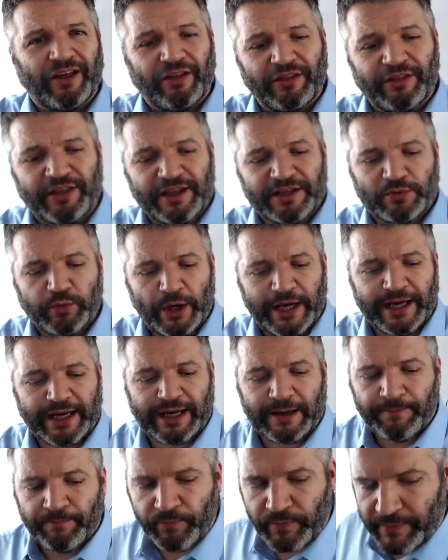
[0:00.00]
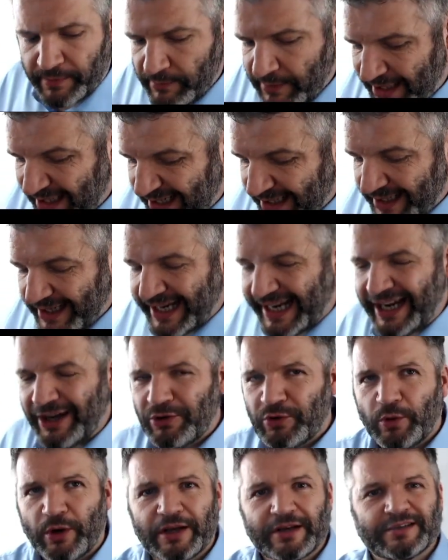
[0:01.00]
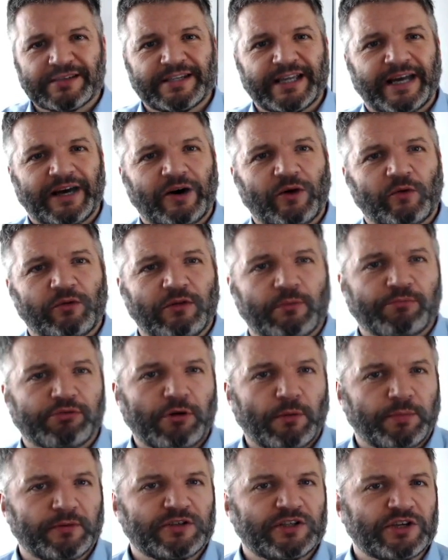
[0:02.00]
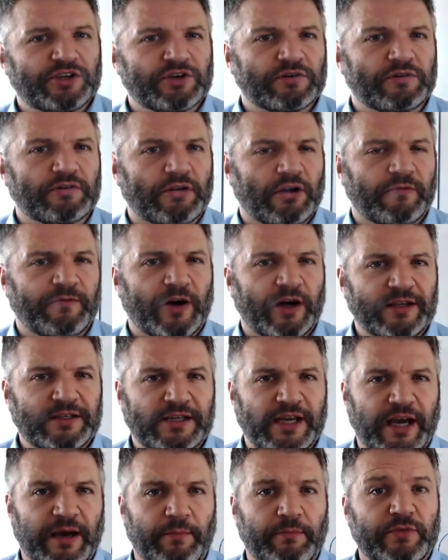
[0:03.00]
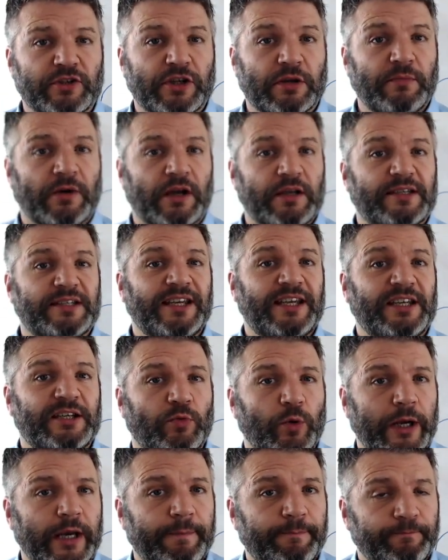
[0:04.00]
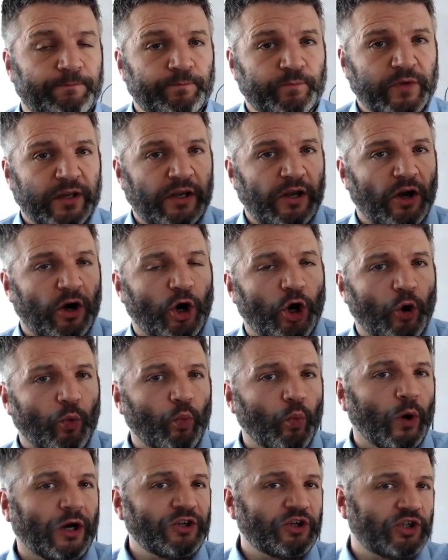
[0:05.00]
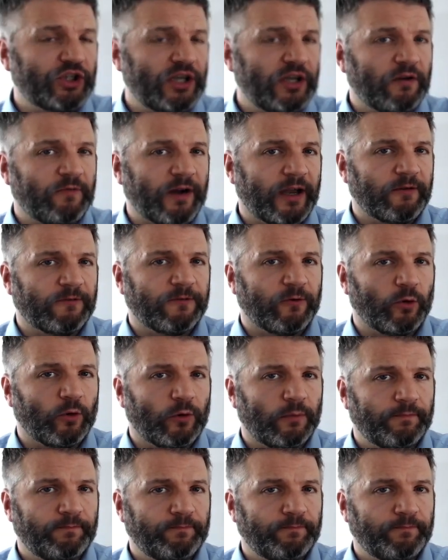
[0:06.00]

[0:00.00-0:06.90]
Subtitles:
This week, how do I sell the proposition of ITAM to my C-suite on one sheet of A4?